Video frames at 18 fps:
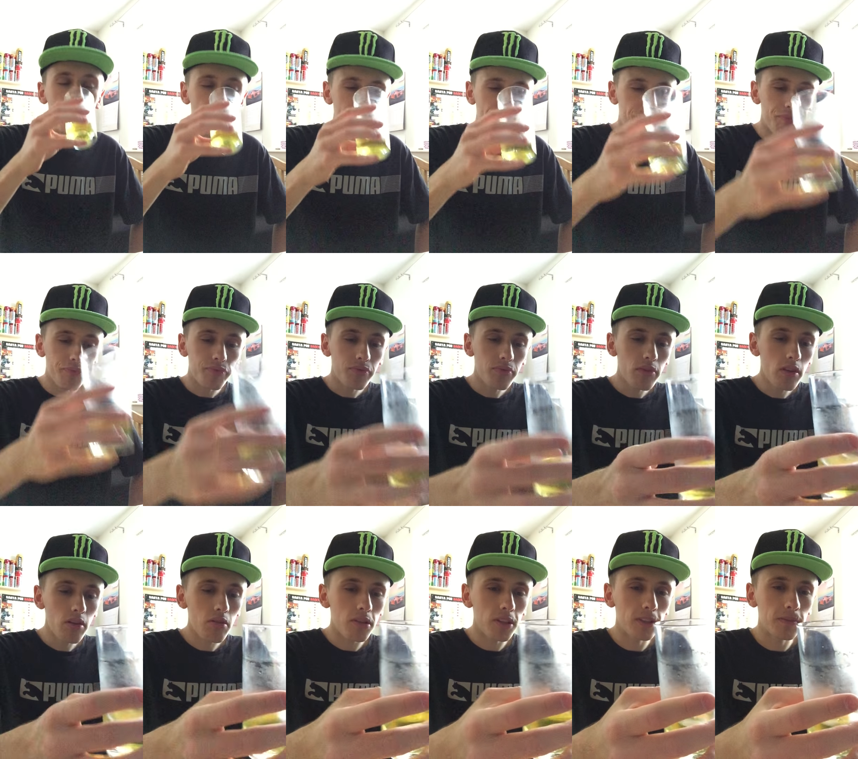
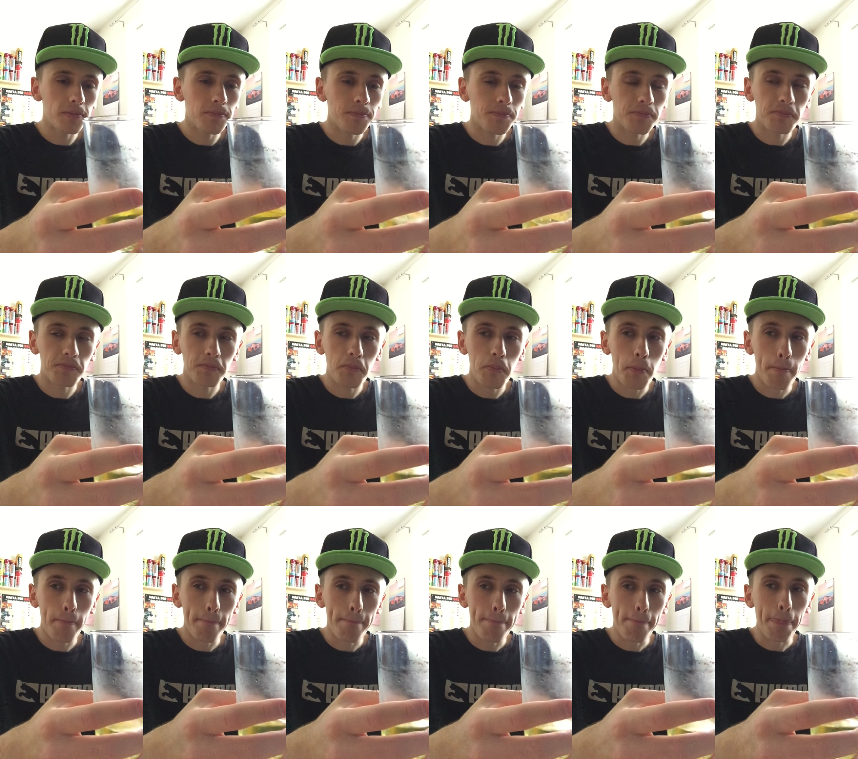
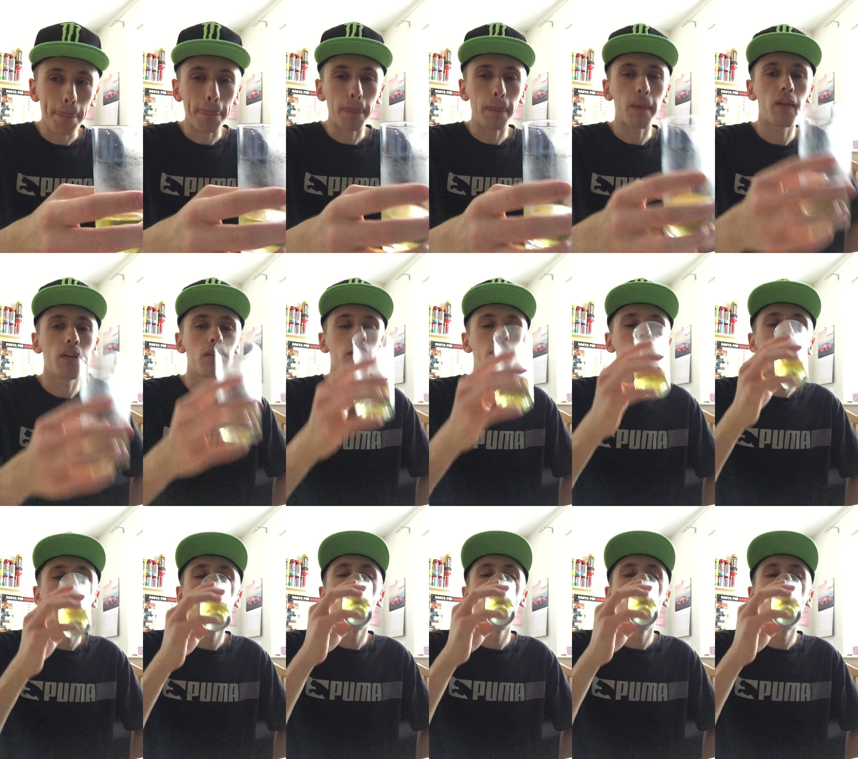No one is speaking in this clip.